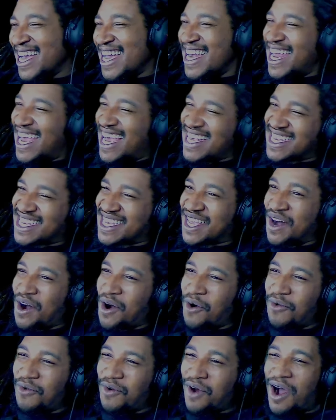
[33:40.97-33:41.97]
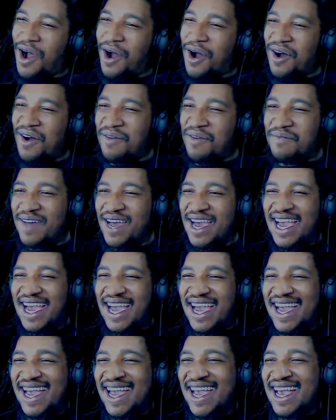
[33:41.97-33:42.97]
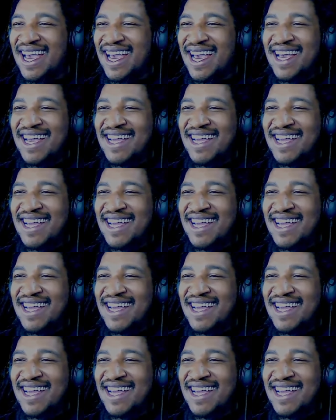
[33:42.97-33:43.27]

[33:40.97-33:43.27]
That's so wrong, man.